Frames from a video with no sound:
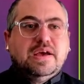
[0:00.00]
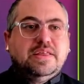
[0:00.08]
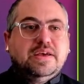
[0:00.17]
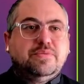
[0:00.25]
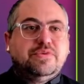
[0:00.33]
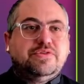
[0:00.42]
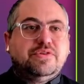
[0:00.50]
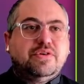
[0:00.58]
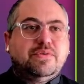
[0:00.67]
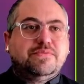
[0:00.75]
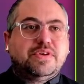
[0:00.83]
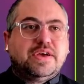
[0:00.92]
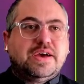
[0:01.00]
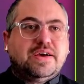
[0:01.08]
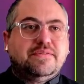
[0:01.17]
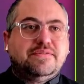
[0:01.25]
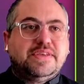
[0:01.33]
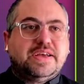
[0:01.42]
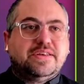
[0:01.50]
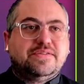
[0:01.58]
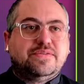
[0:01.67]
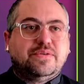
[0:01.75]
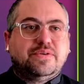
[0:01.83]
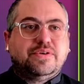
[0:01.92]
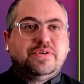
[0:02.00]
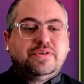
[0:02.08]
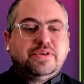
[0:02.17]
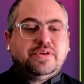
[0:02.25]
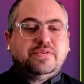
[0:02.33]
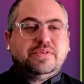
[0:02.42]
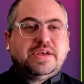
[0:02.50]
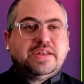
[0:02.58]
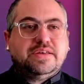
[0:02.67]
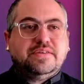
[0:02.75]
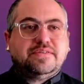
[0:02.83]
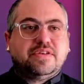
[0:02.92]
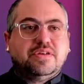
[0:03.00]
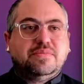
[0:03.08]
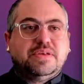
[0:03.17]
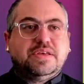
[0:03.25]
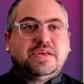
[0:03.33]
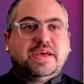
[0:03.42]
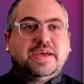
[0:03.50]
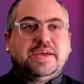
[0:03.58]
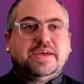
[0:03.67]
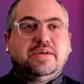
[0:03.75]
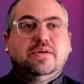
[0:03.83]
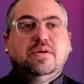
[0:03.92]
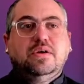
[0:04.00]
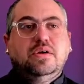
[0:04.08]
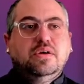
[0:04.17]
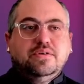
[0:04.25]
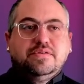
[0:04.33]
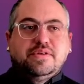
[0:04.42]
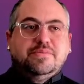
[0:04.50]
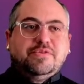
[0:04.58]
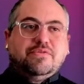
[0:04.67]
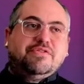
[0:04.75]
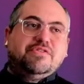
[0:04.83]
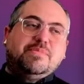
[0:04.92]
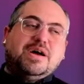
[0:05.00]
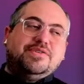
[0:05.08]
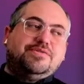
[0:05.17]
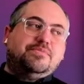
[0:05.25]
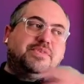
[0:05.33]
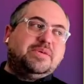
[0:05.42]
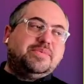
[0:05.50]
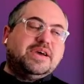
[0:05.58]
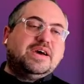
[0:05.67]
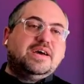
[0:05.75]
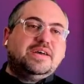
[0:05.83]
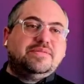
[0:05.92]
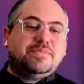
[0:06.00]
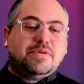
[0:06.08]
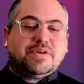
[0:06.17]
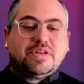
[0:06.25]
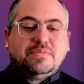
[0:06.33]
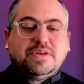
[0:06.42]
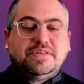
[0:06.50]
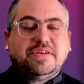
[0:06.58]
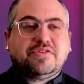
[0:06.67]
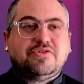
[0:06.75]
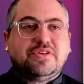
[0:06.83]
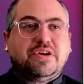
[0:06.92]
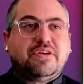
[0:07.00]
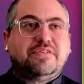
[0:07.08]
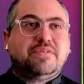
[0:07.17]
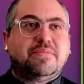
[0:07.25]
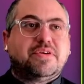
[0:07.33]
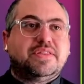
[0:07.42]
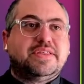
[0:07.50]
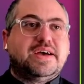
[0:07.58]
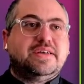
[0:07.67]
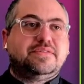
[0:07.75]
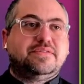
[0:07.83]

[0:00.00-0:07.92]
And then we should hopefully have data stored. Data is going to be some sort of response from the API. It's probably going to be a dictionary or something like that.